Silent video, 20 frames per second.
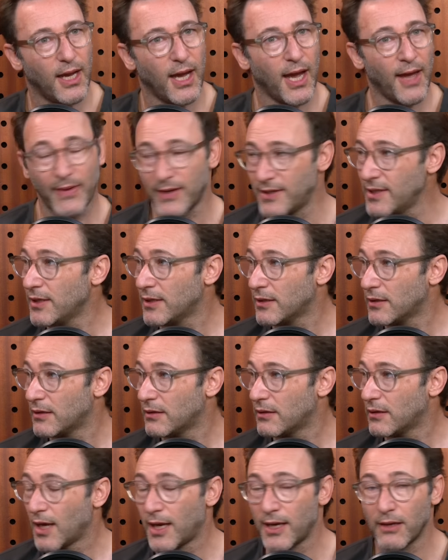And they did.
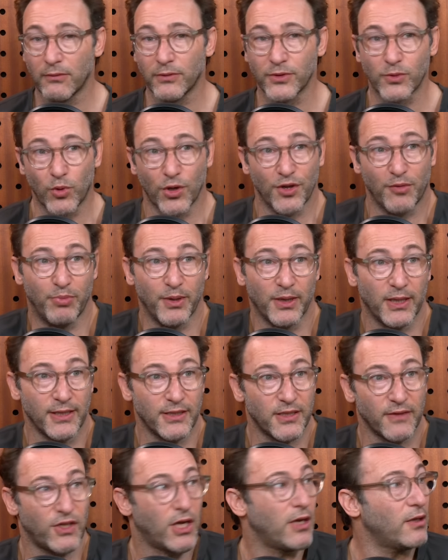And it was worth
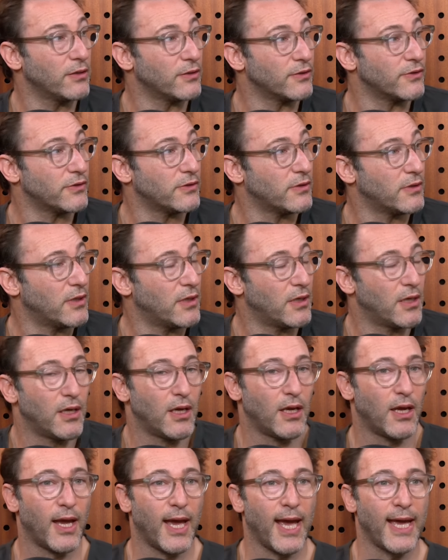billions of dollars.
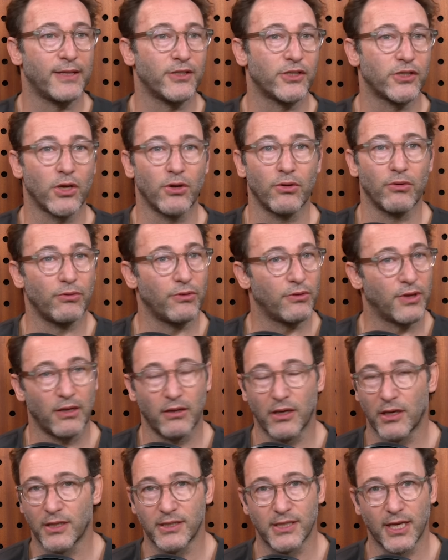And so
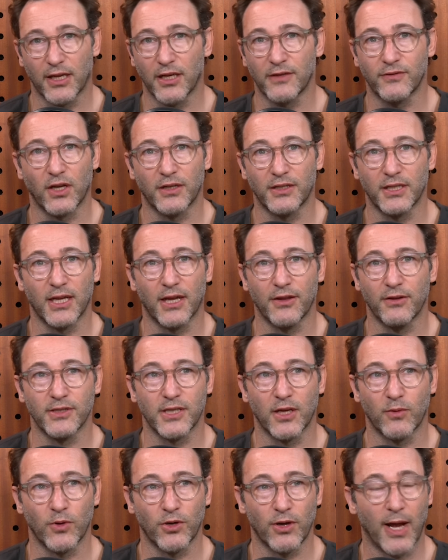the executives got together and
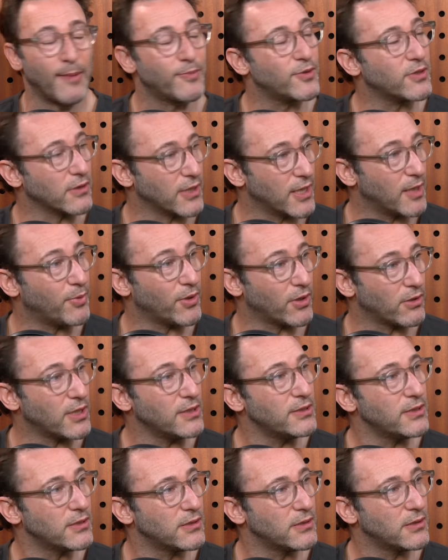said, we're absolute
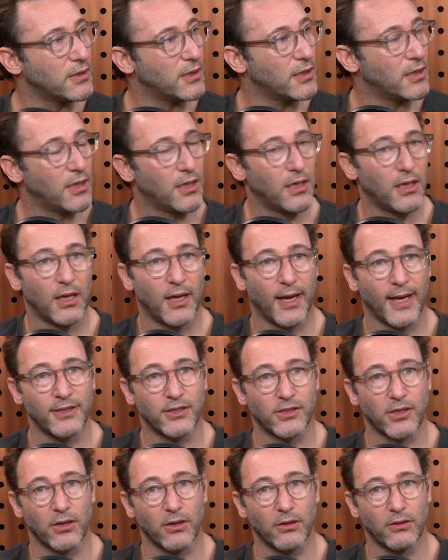hypocrites. And
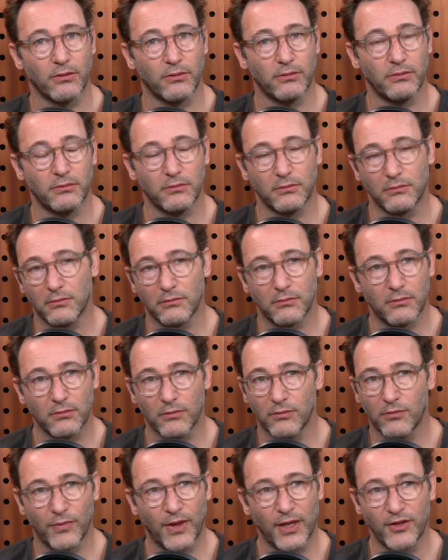so
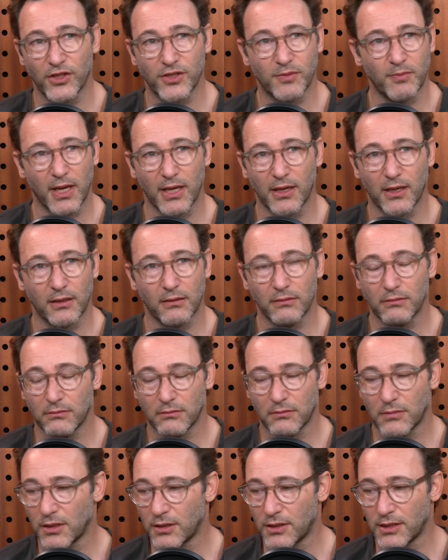they just made a
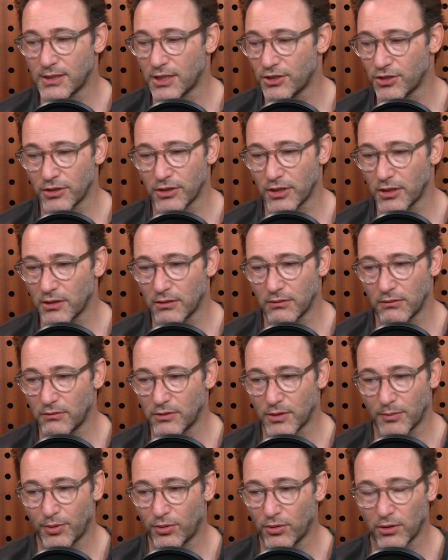decision to
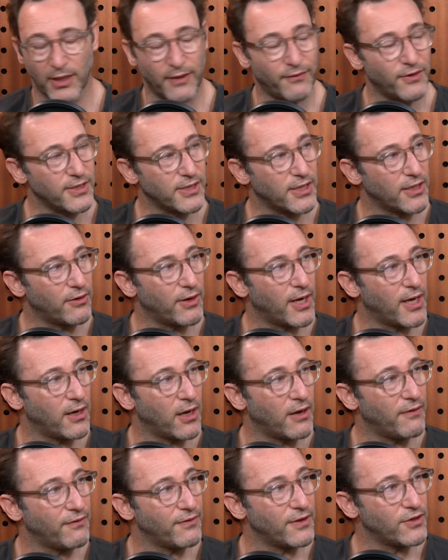pull every cigarette
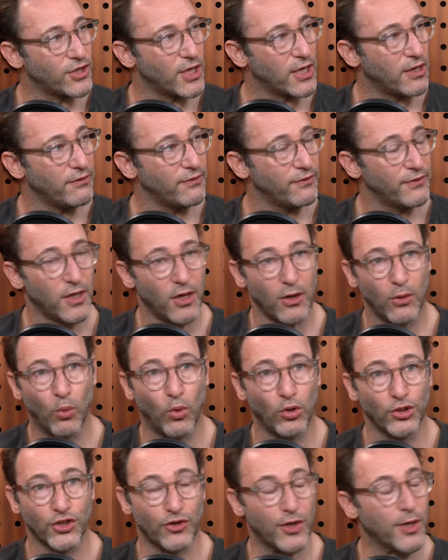off the shelf.
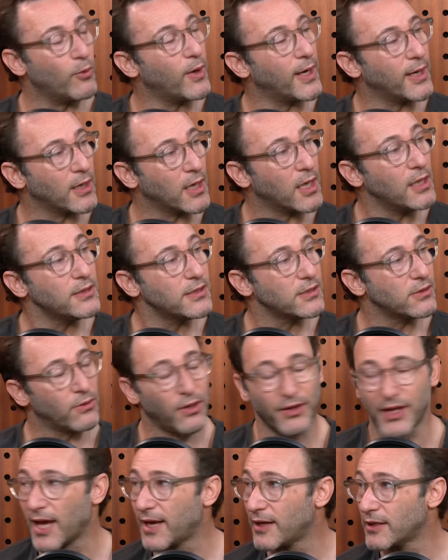Wall Street went nuts.
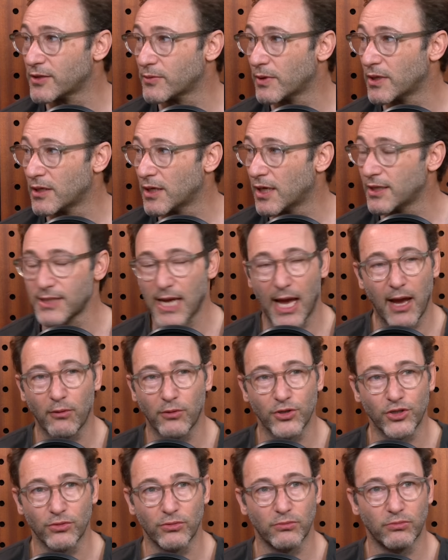All the analysts went nuts. How
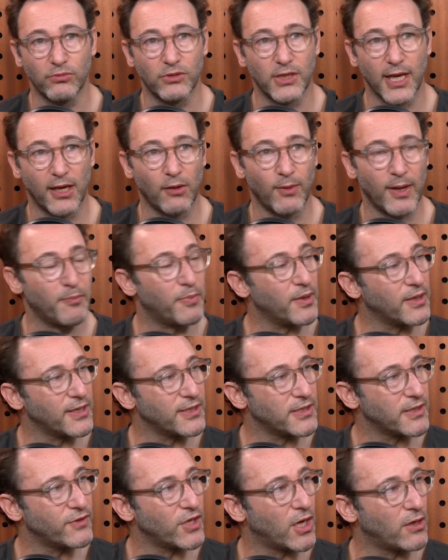would you take away
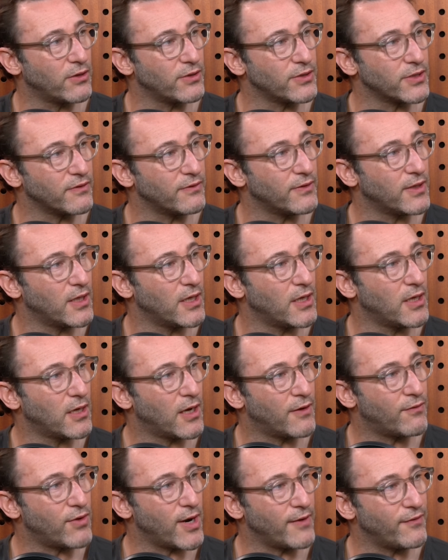billions of dollars of
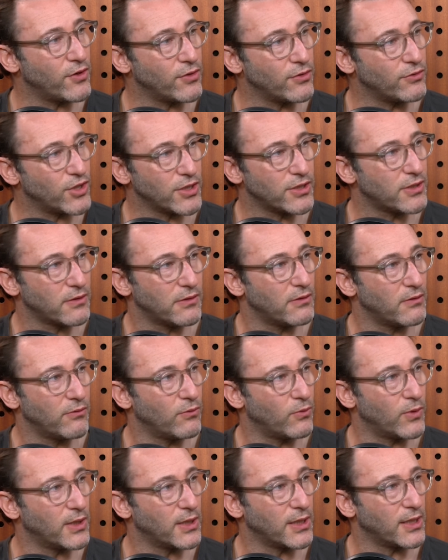revenue just
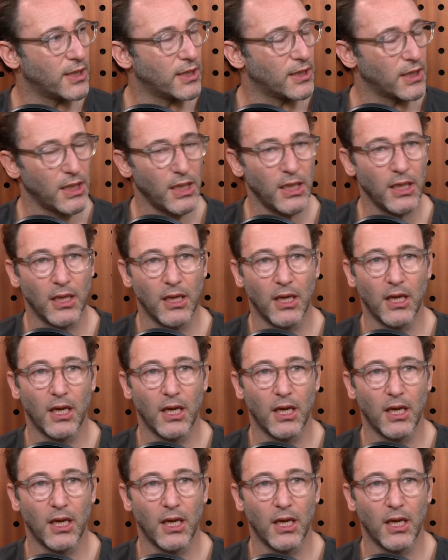willy-nilly?